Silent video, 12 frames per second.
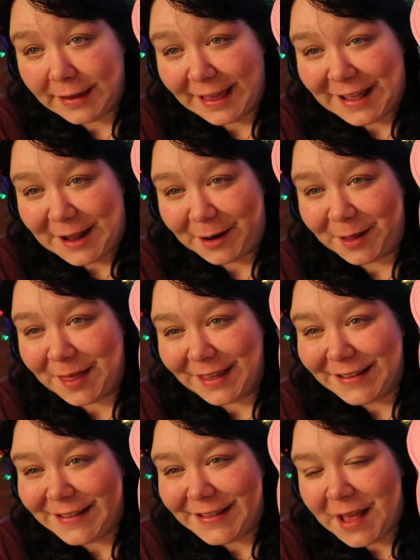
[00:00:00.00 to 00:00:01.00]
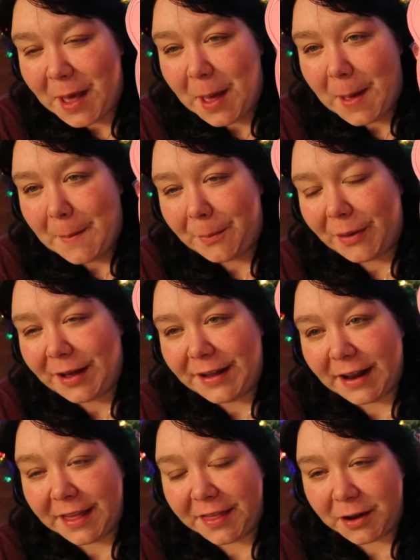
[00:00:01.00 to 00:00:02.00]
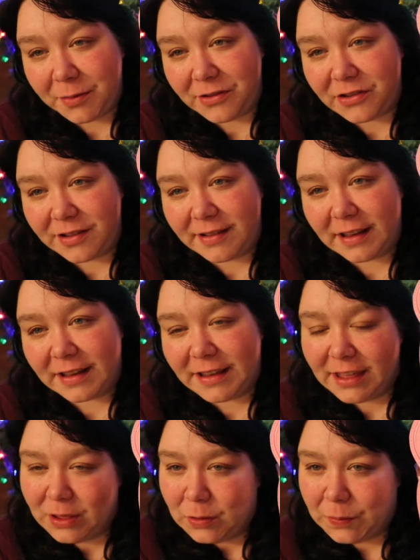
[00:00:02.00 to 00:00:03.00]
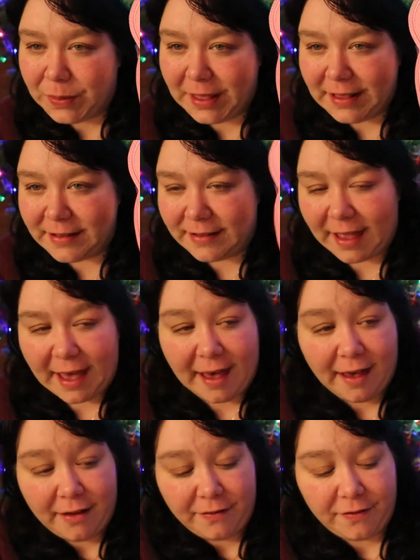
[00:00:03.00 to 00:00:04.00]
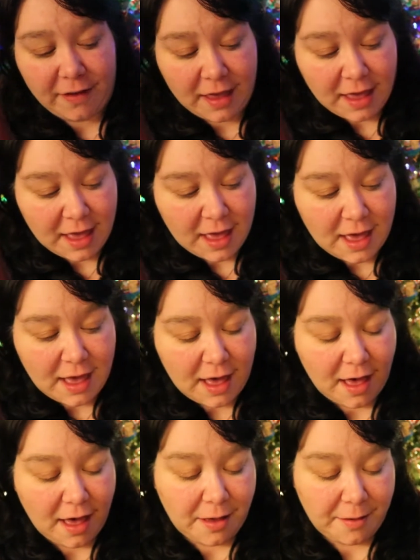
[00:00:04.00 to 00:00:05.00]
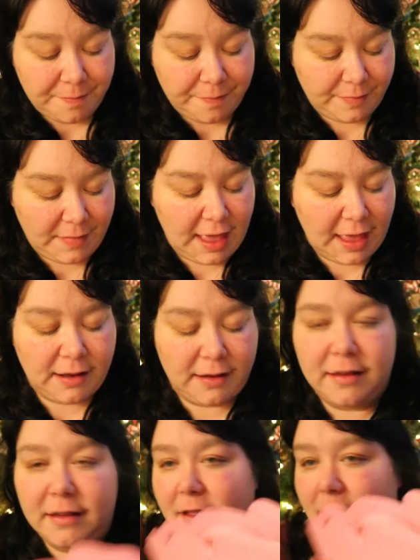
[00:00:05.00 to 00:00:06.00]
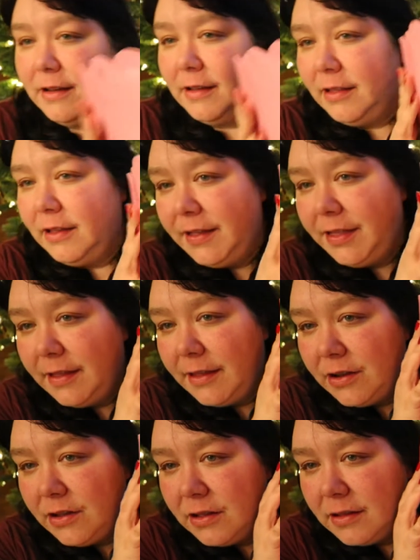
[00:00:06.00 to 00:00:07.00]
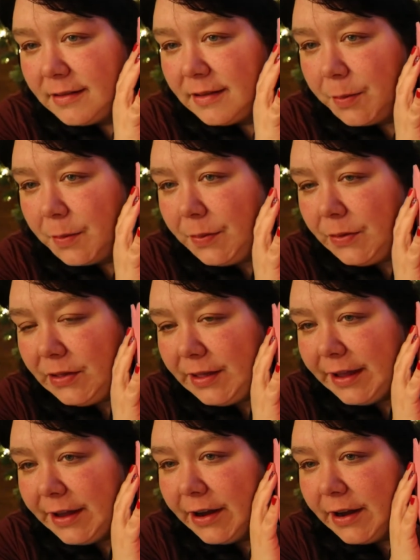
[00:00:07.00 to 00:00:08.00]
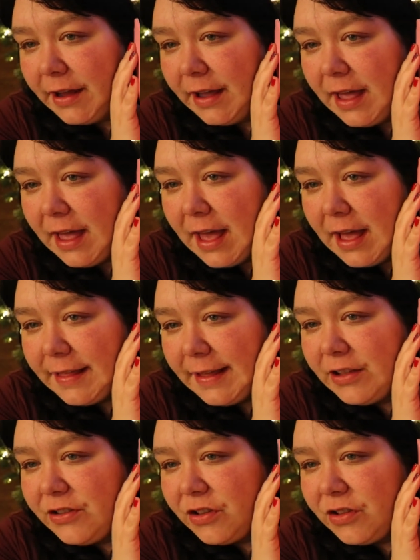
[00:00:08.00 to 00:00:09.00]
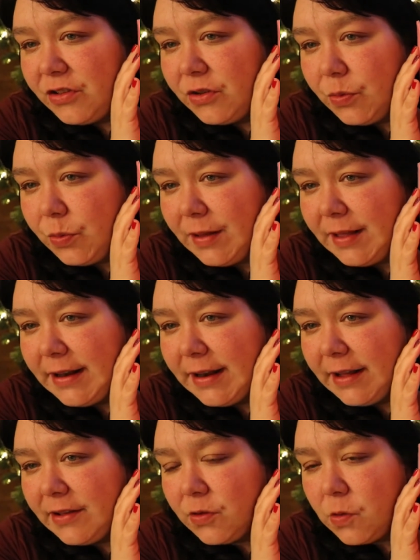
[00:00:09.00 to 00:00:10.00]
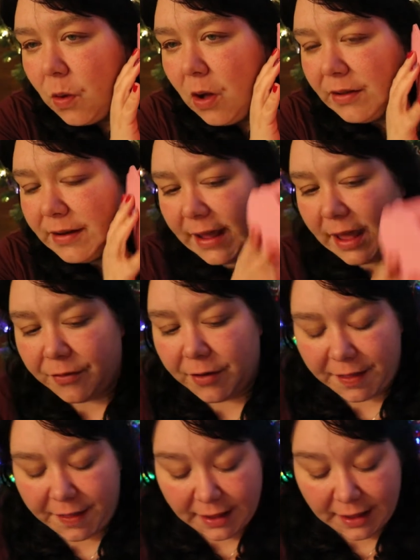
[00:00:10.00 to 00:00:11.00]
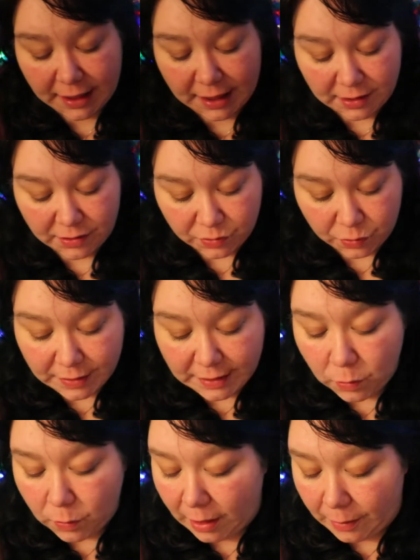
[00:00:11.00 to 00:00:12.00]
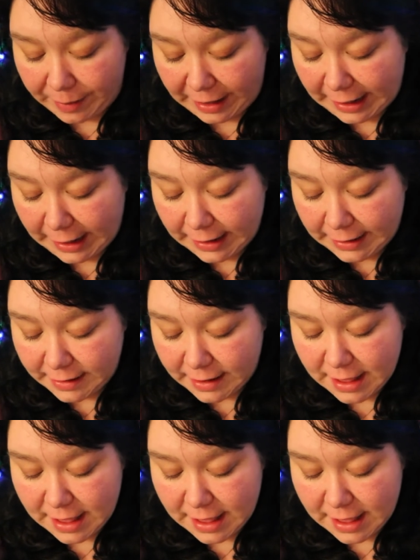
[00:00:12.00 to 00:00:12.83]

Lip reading: get out of this, but I thought it was just a cute piece to have. And look at the little zipper pull here. Like, it's just really nice quality. Everything is really well made.